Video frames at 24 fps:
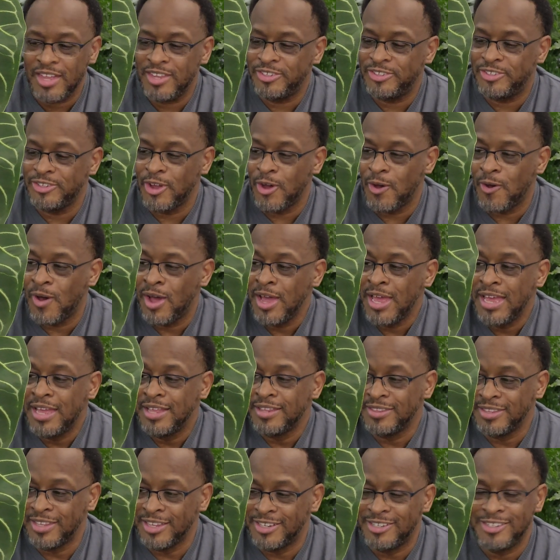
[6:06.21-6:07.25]
So
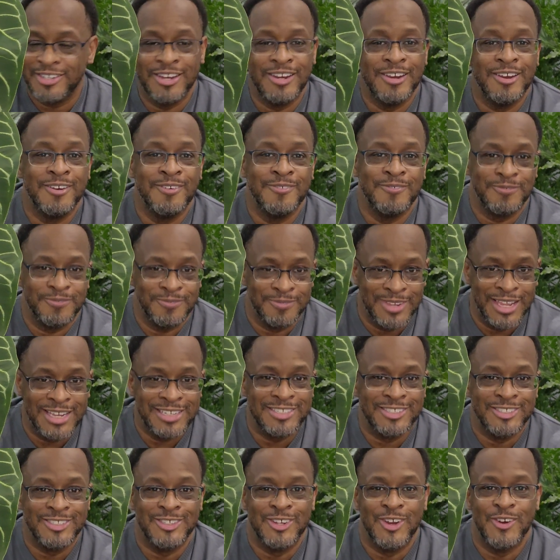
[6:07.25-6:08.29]
this year,
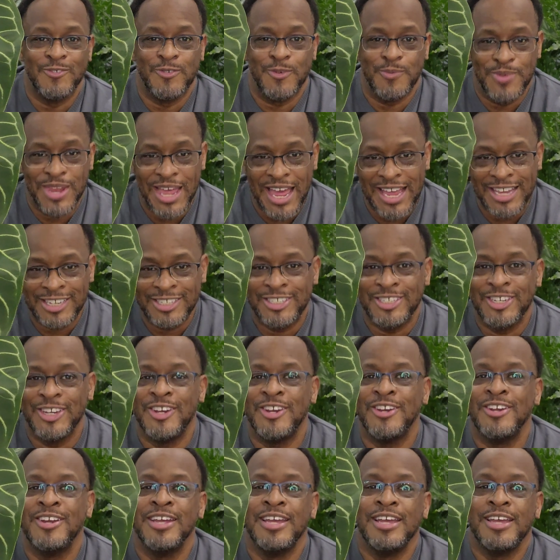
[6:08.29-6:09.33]
lessons learned from last
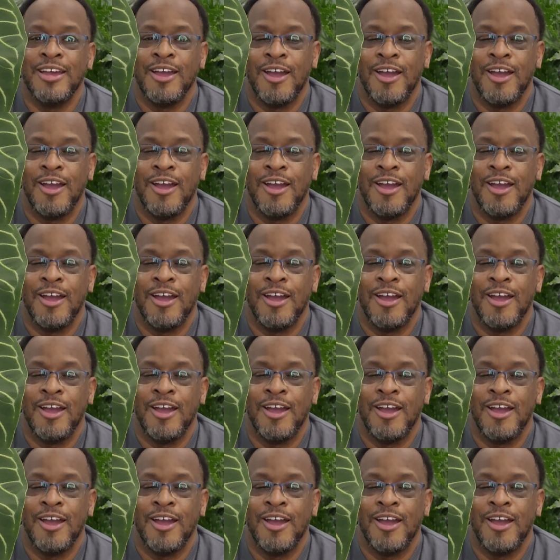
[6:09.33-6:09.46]
year,